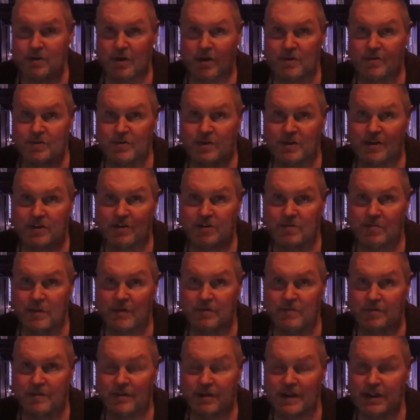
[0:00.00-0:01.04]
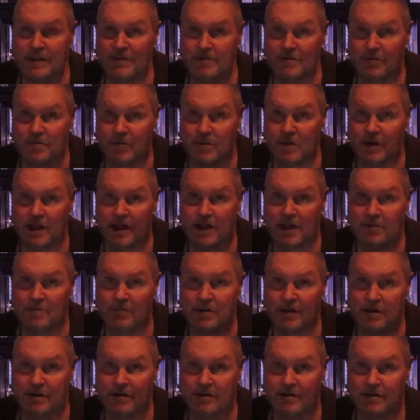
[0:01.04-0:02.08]
Because all sin's been forgiven
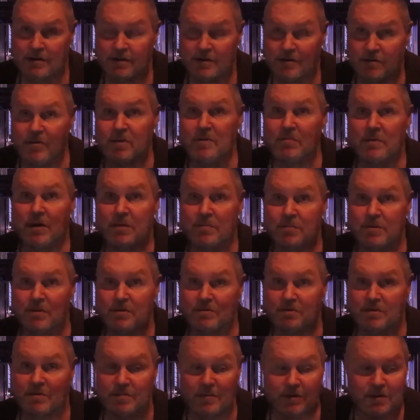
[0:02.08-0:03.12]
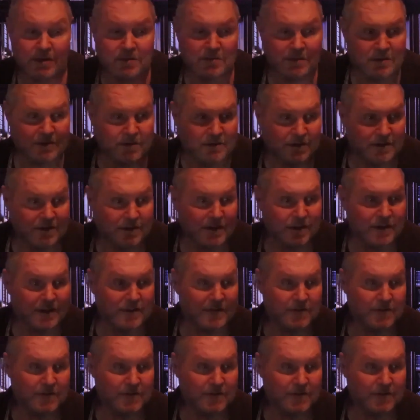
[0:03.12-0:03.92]
when I'm here, when my books are published.